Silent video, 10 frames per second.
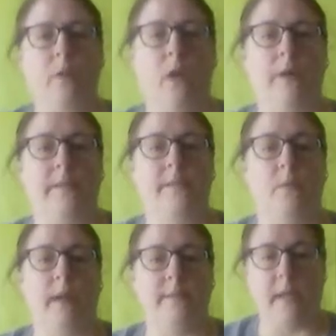All right, so
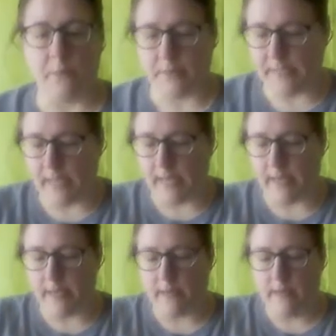as I was
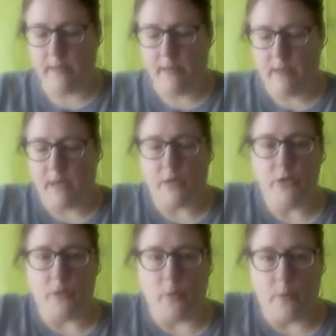saying, our
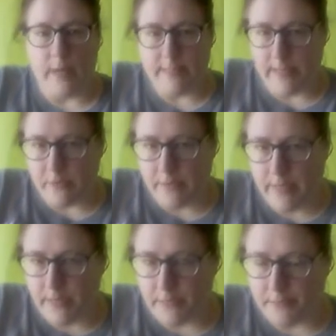doorway down
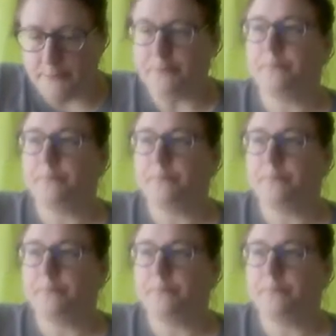here,